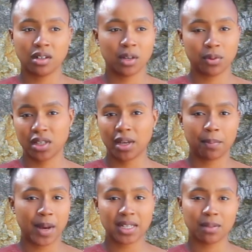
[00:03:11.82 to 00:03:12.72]
it was
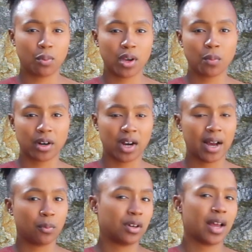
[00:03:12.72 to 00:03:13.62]
like past the point where
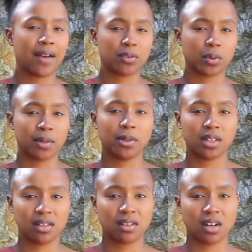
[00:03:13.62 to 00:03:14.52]
I wouldn't have to worry
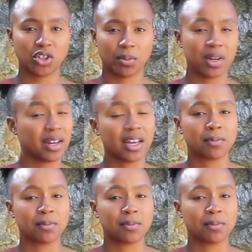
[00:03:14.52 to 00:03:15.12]
about the seeds not germinating,